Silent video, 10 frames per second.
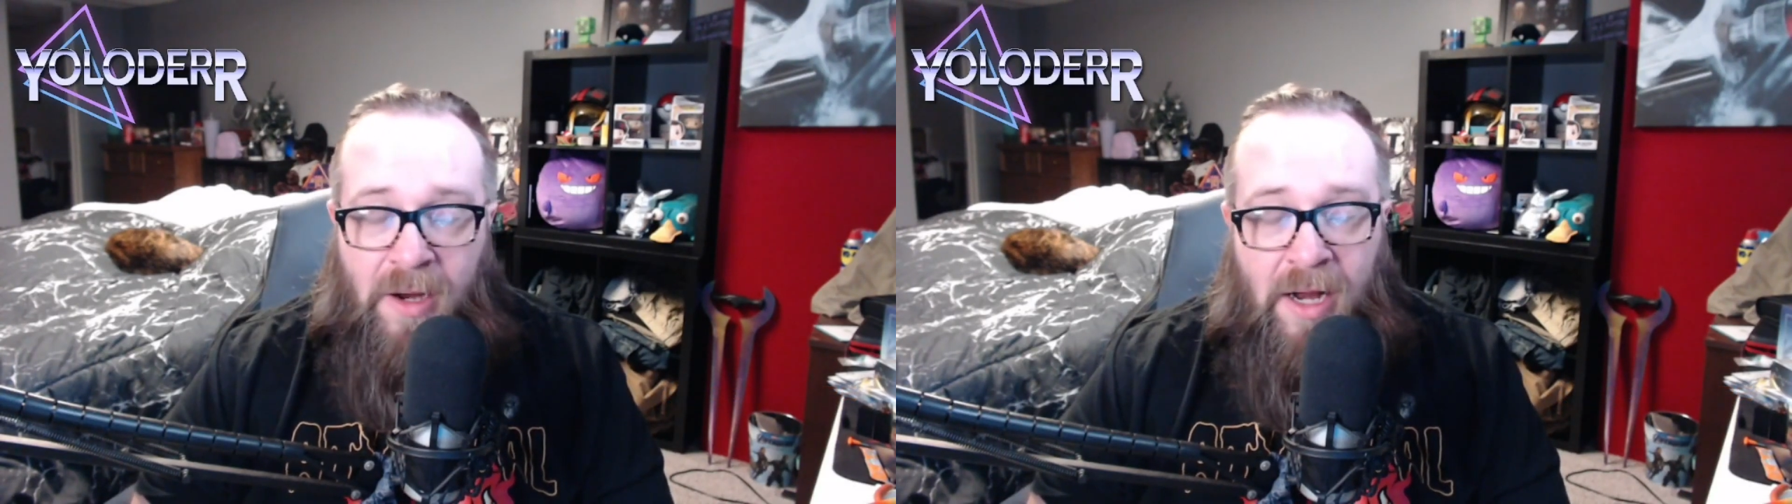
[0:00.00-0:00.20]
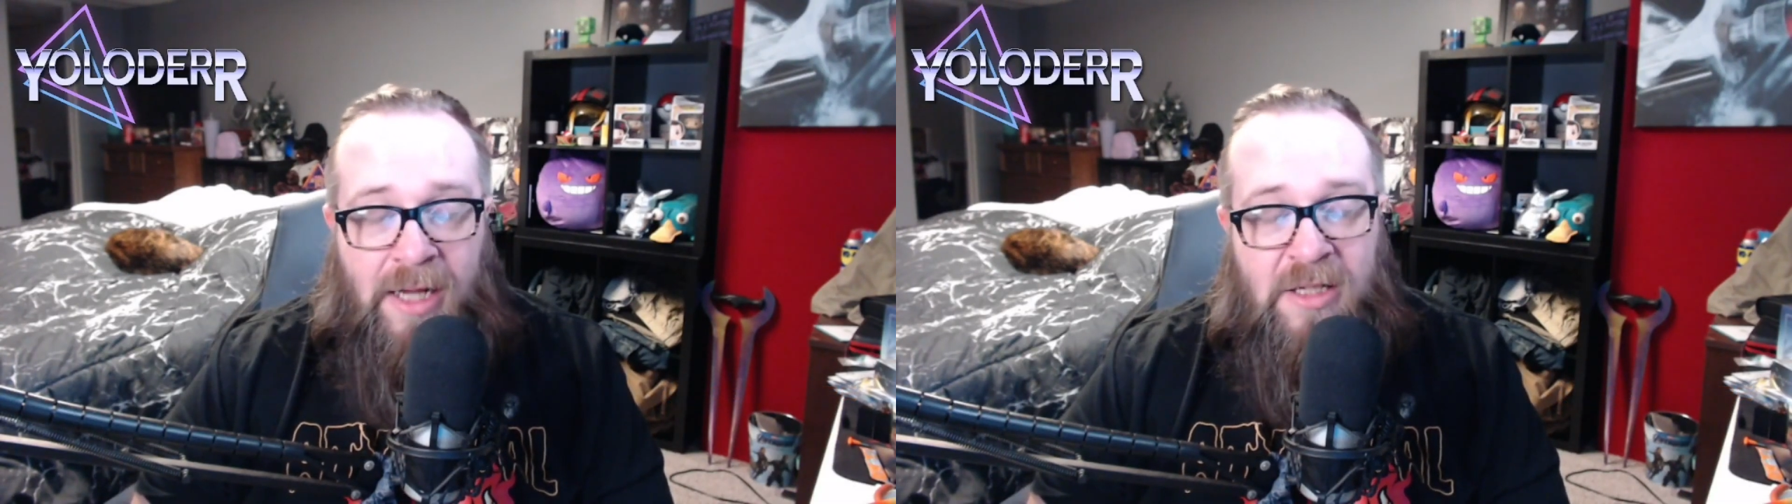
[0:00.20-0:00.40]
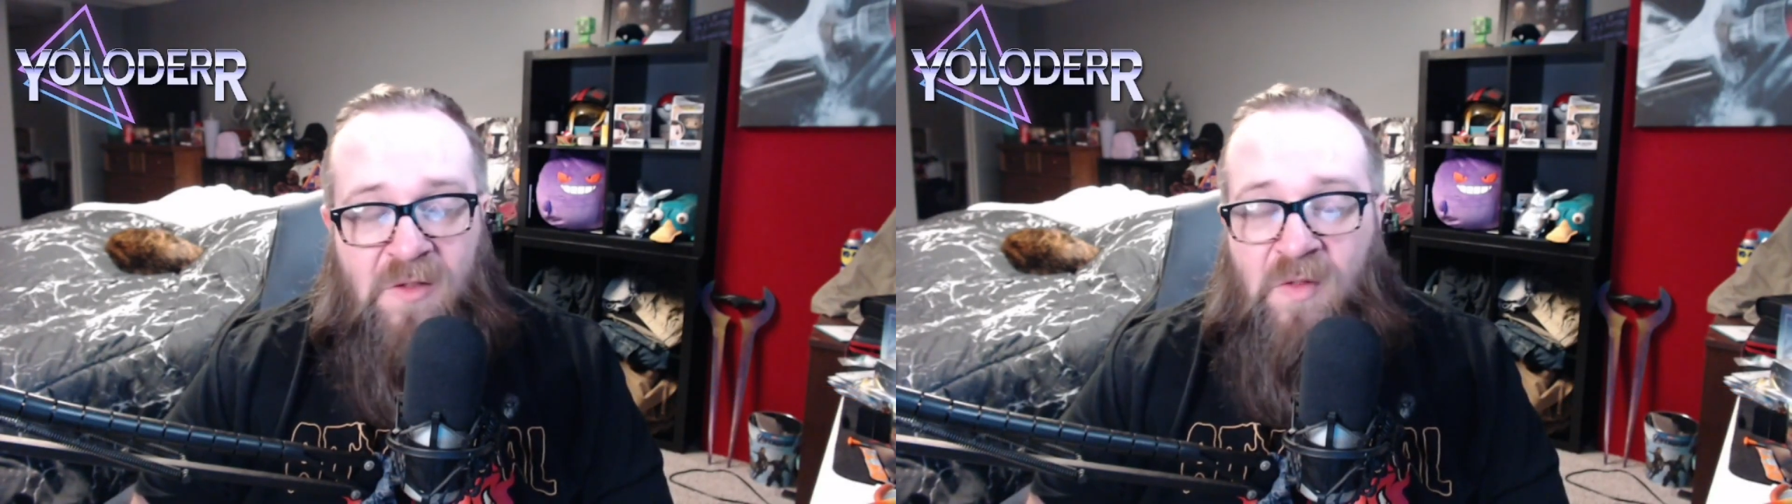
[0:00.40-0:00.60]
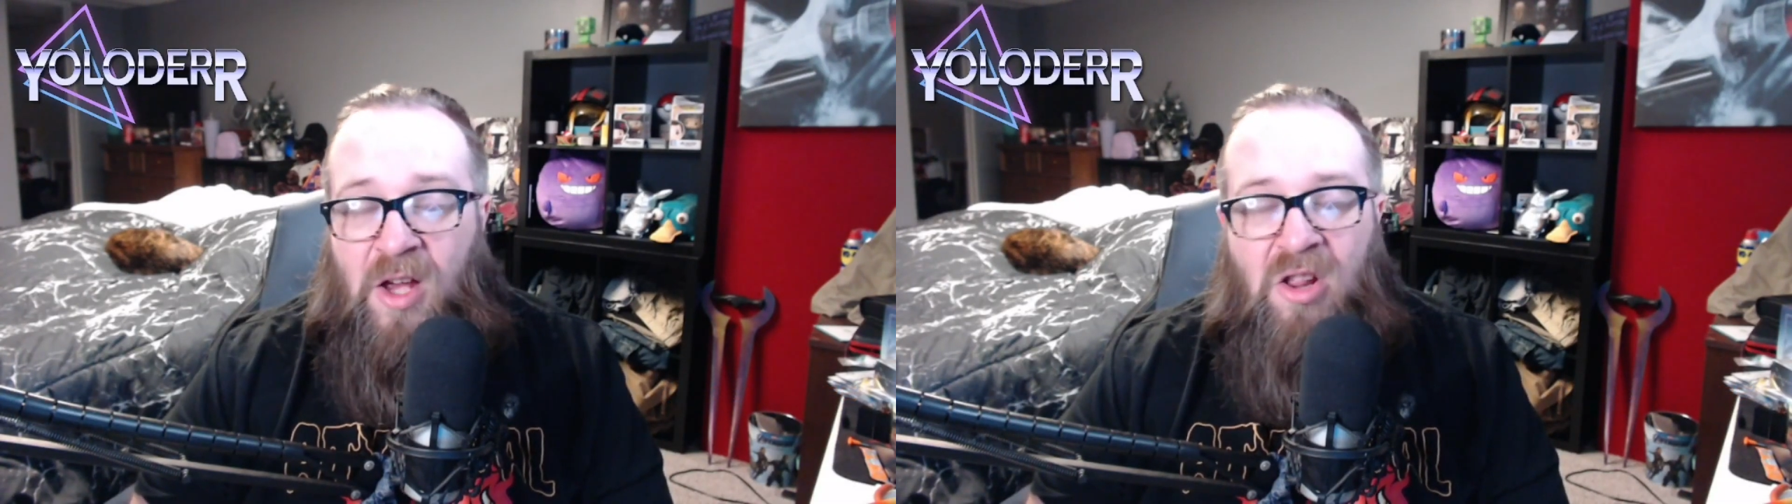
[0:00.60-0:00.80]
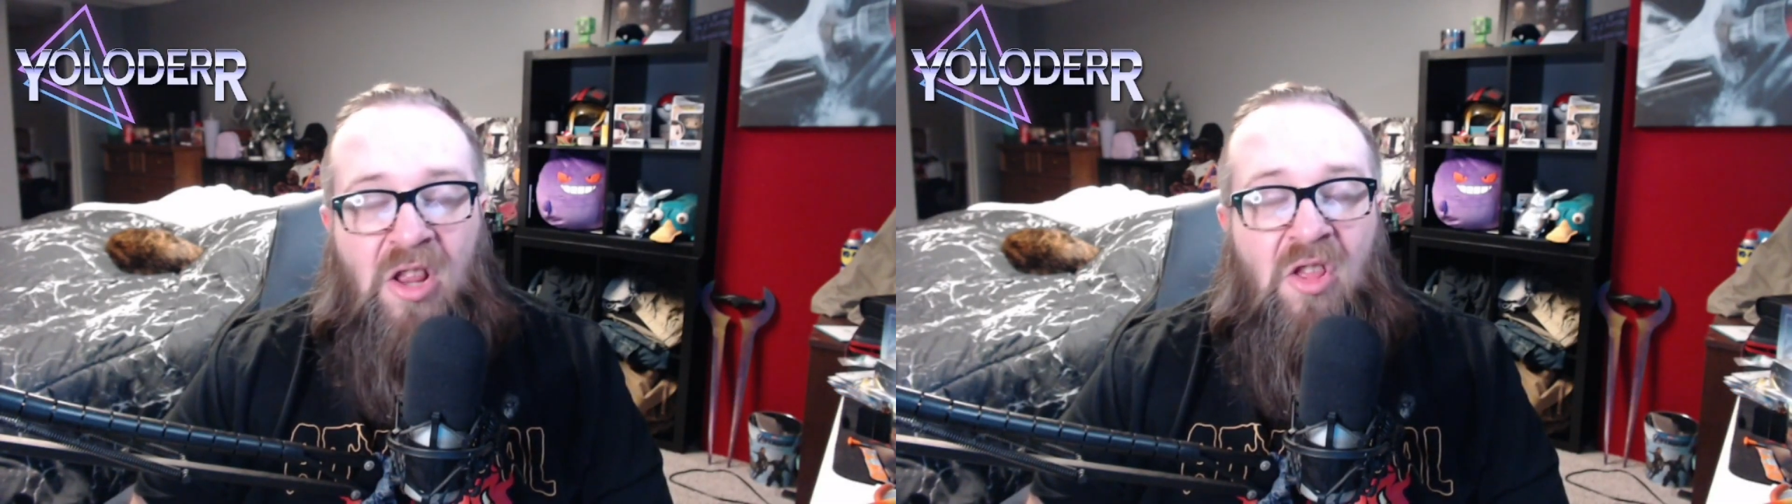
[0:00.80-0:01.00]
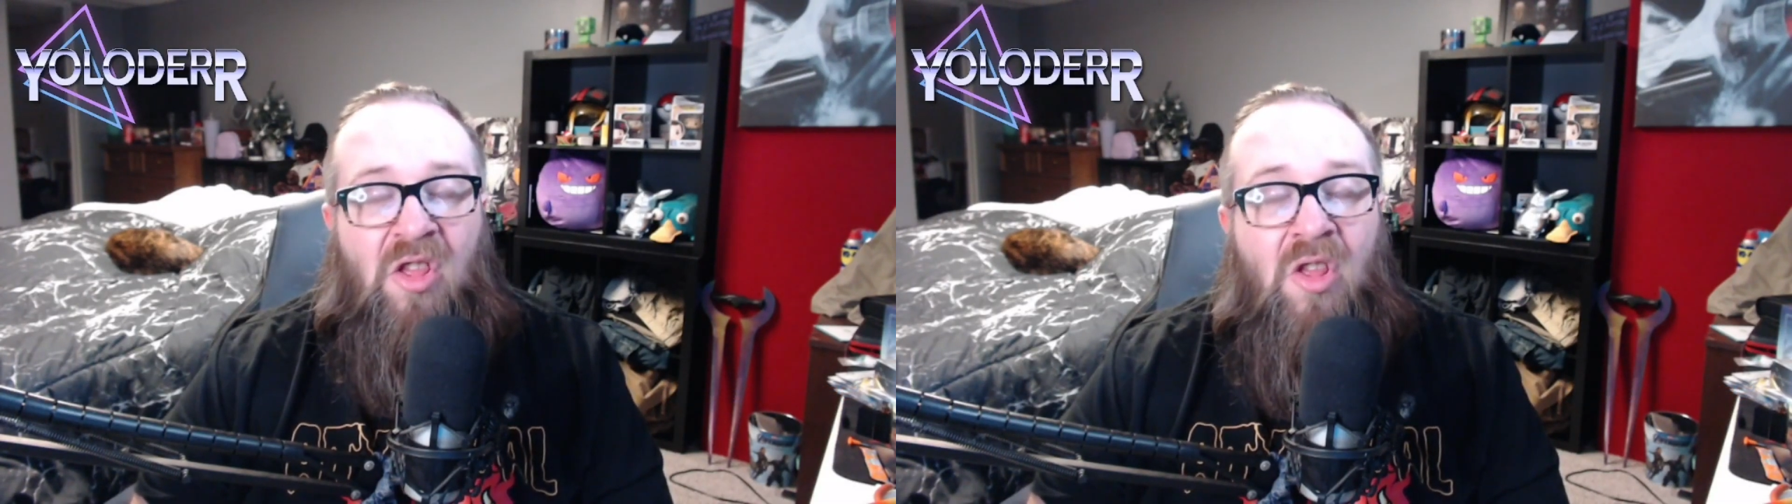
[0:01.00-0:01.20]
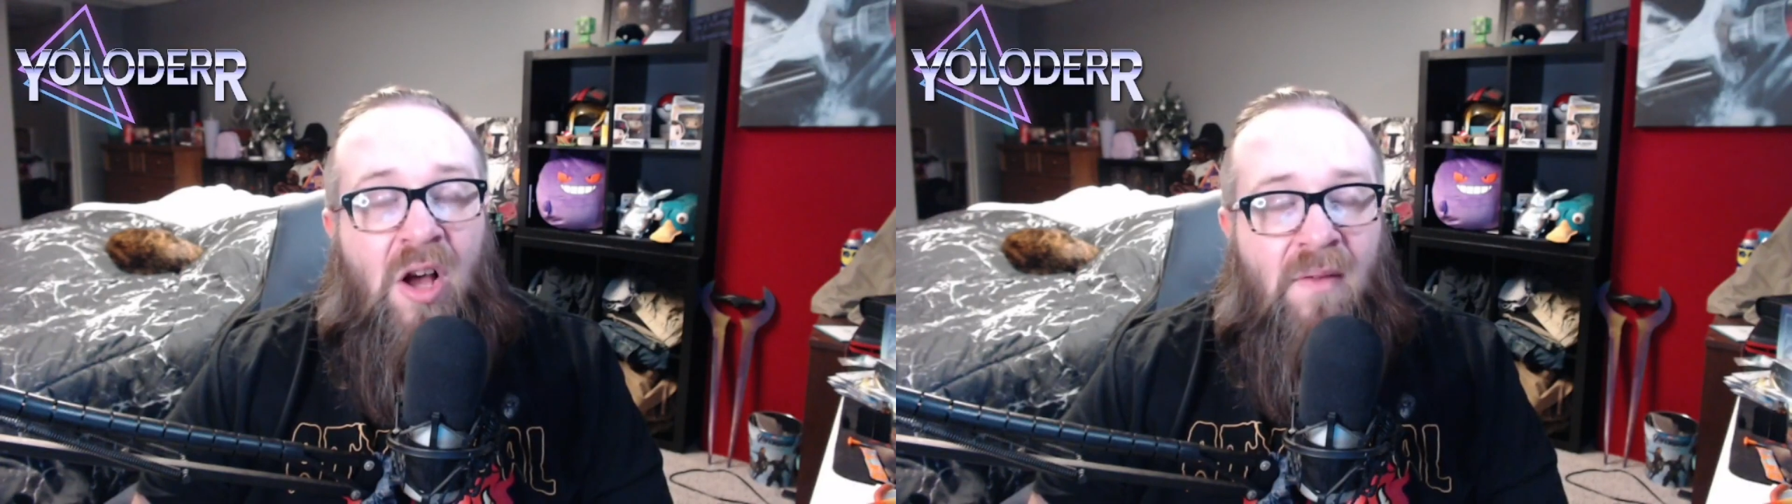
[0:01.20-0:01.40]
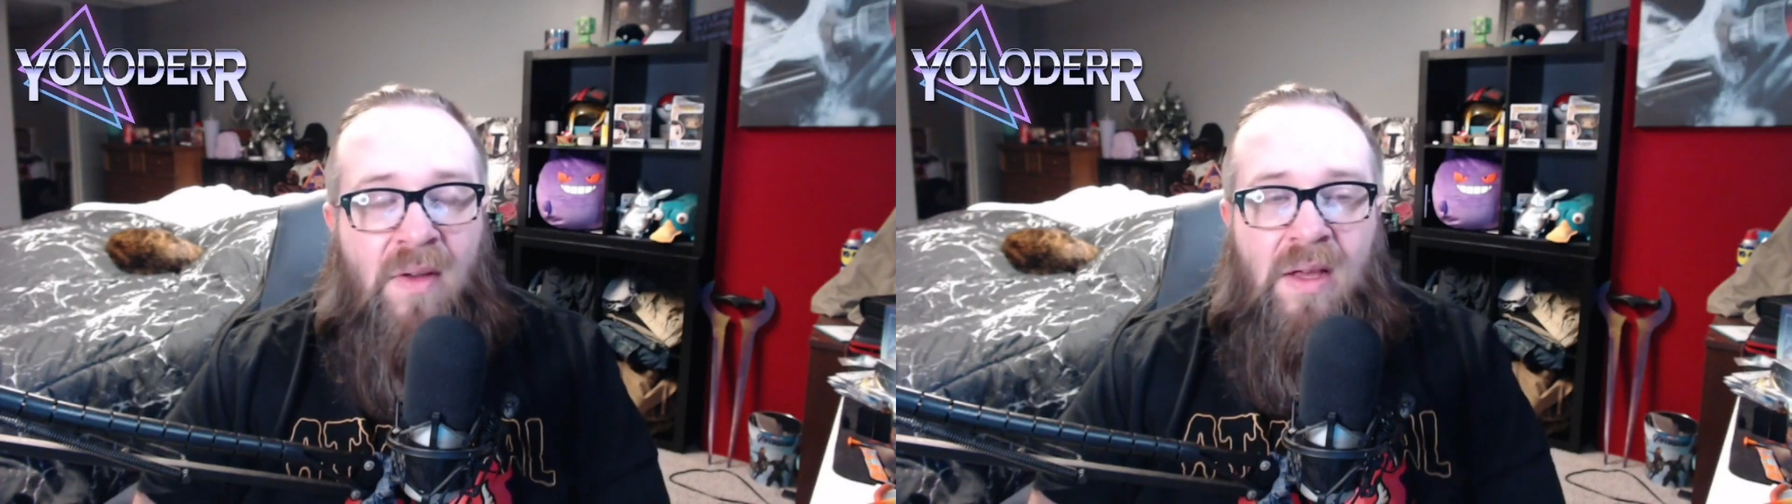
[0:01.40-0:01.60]
and I just fell in
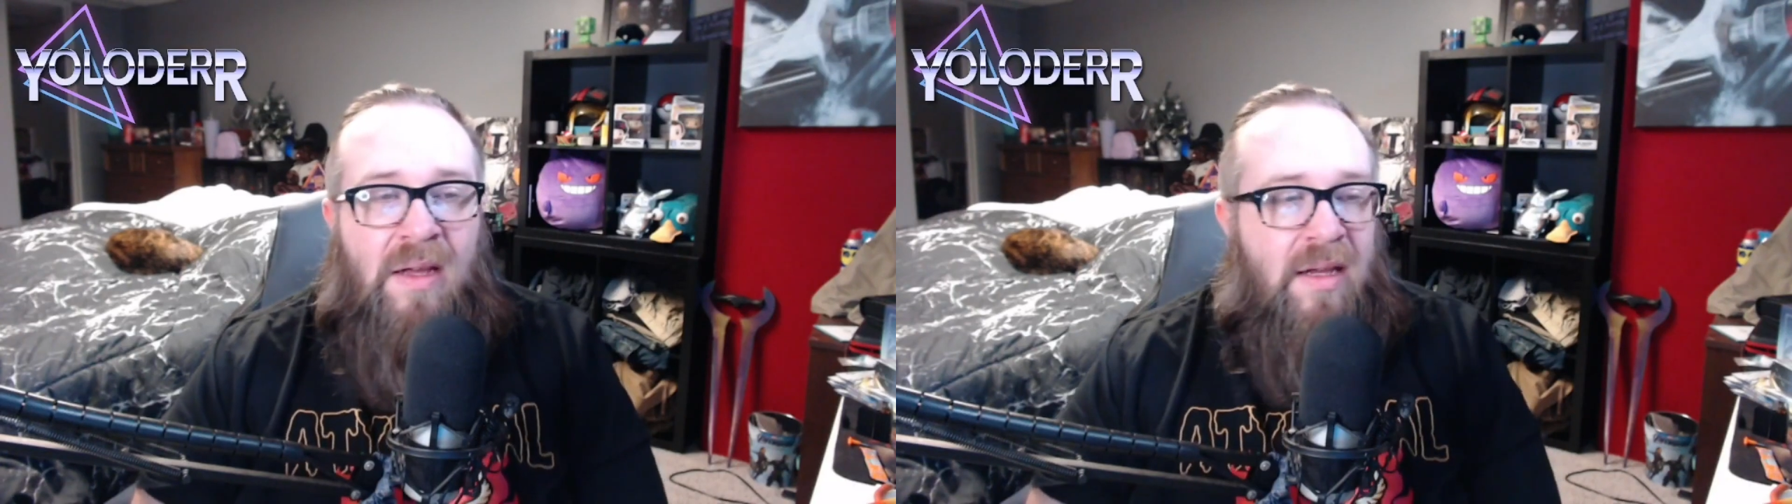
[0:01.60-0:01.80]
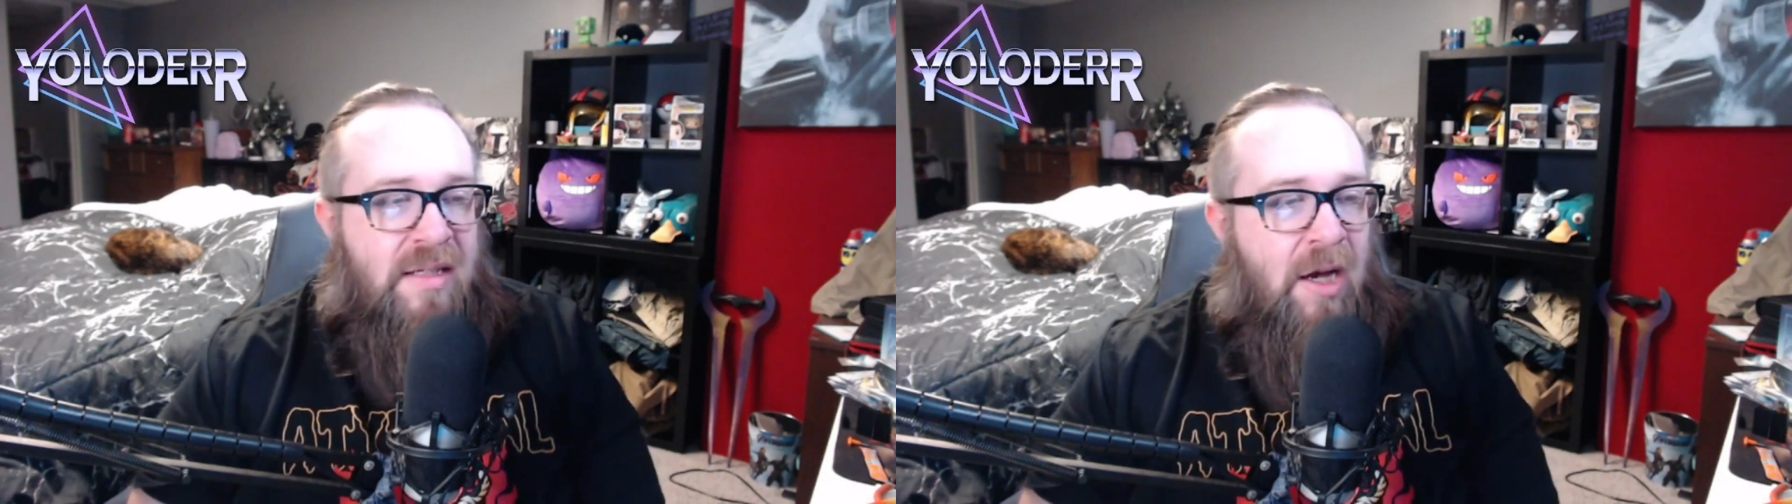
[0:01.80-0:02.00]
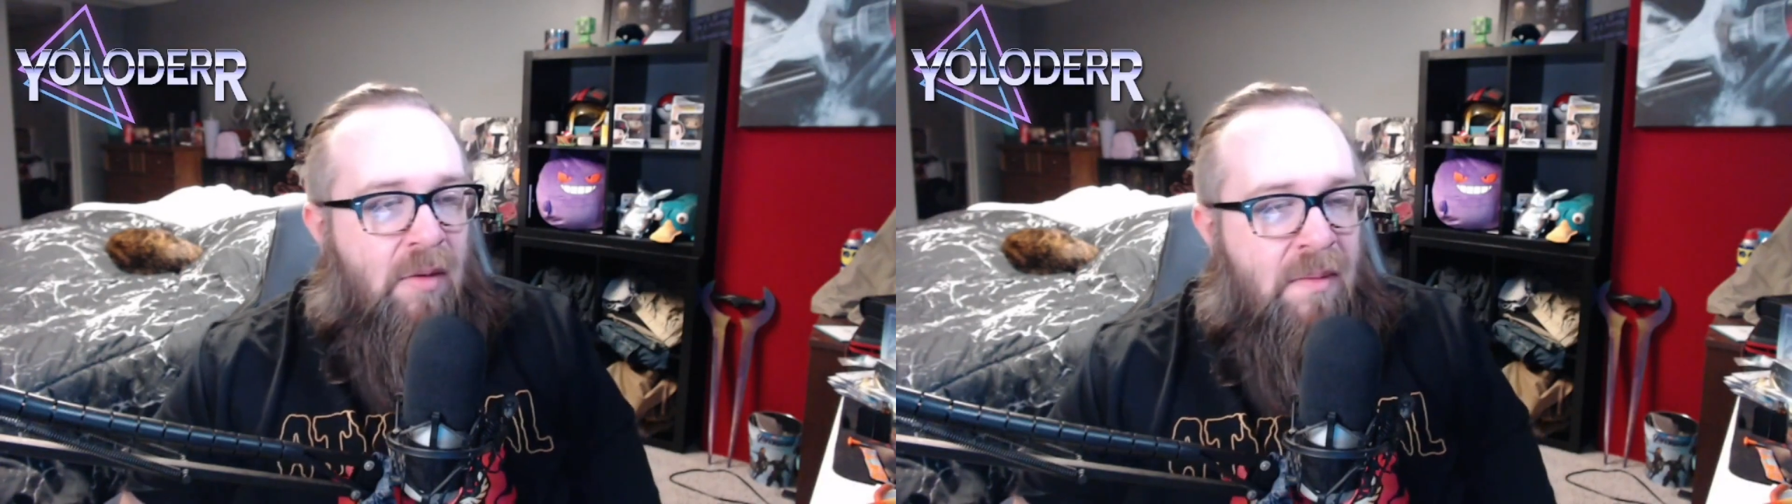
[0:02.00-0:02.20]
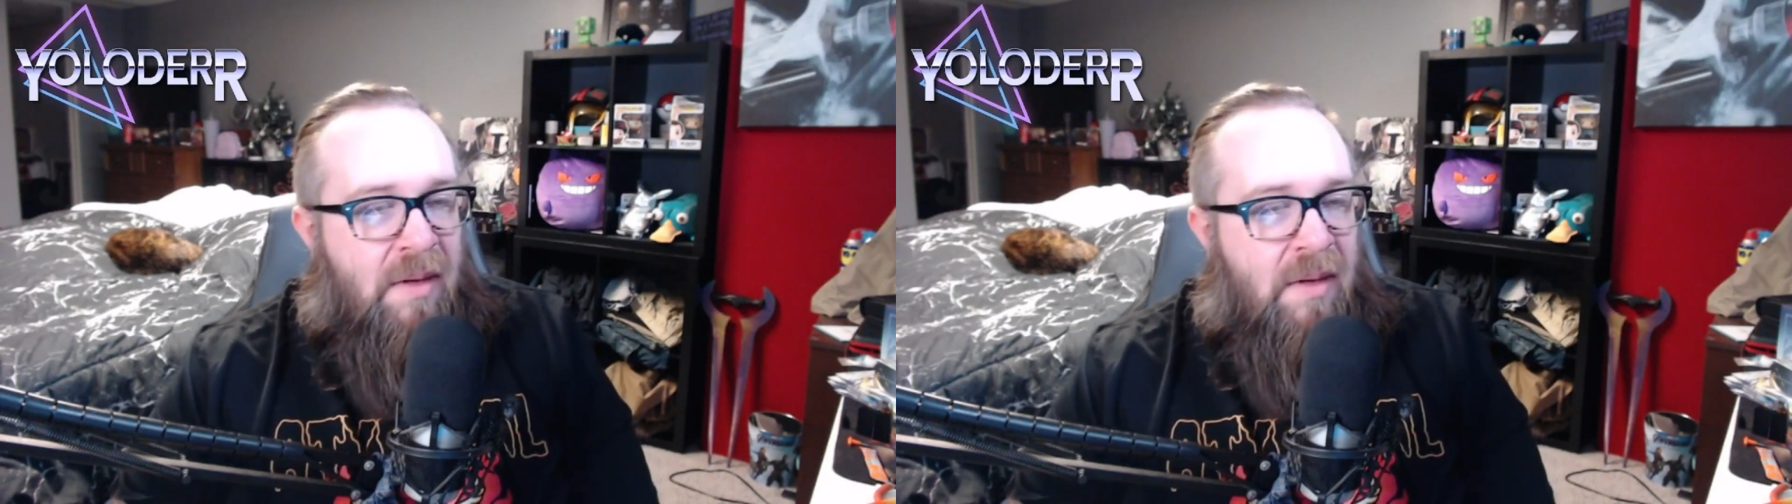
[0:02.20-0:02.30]
love. Just how